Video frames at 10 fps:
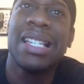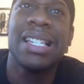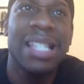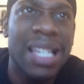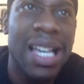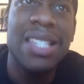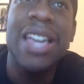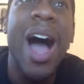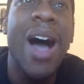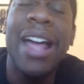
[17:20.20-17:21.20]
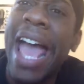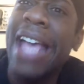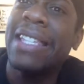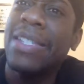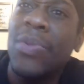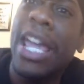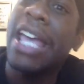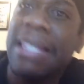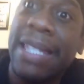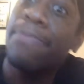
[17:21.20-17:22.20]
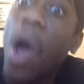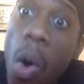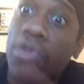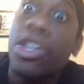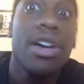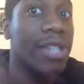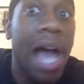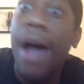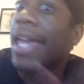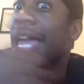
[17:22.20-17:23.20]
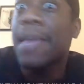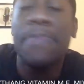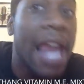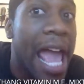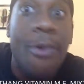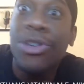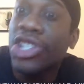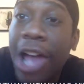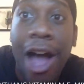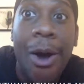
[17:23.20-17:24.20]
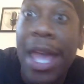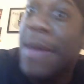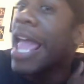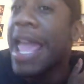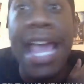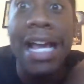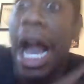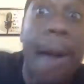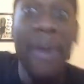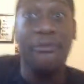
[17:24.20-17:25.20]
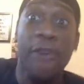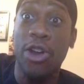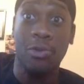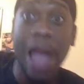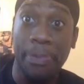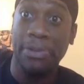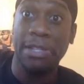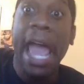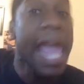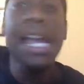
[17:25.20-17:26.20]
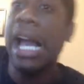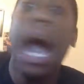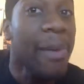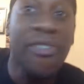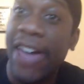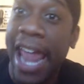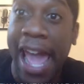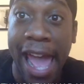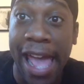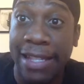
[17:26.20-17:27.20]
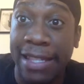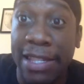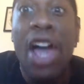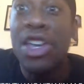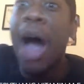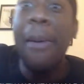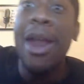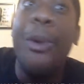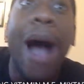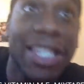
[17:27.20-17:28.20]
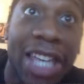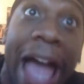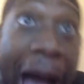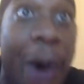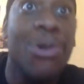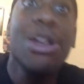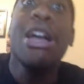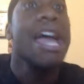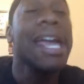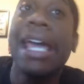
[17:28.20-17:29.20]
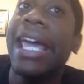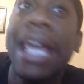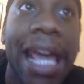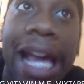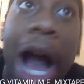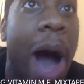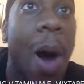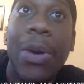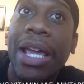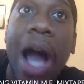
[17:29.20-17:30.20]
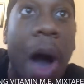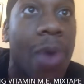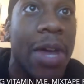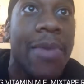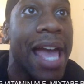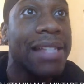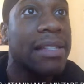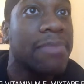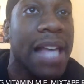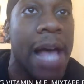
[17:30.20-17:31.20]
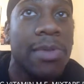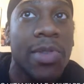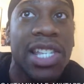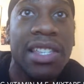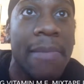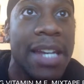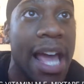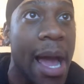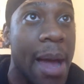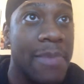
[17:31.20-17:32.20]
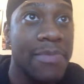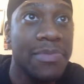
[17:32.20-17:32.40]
Ooh. Y'all asses will get smoked. Y'all, he ain't playing with y'all. He coming for the rappers. He coming for their asses. Y'all better watch out. He cold, he cold. Then we got Sometimes, which is number 9.